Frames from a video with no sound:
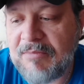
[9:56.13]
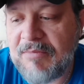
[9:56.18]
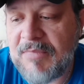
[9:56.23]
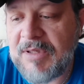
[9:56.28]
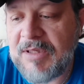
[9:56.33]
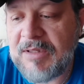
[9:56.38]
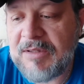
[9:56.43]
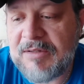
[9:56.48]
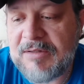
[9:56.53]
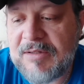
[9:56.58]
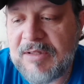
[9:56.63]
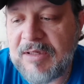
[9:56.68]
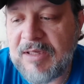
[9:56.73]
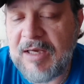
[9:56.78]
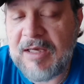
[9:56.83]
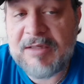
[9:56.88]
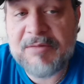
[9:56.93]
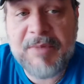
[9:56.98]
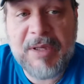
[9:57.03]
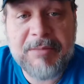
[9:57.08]
mids
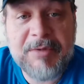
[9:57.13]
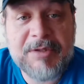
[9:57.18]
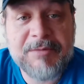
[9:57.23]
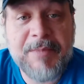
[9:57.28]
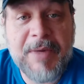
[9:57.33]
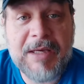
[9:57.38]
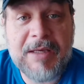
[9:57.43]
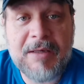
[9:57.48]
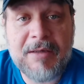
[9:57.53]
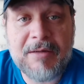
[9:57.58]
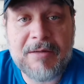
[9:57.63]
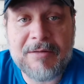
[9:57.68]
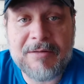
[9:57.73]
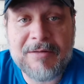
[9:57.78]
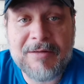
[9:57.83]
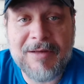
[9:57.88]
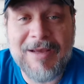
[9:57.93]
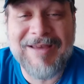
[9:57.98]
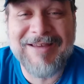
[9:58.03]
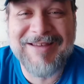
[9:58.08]
and highs. Maybe it's my ears.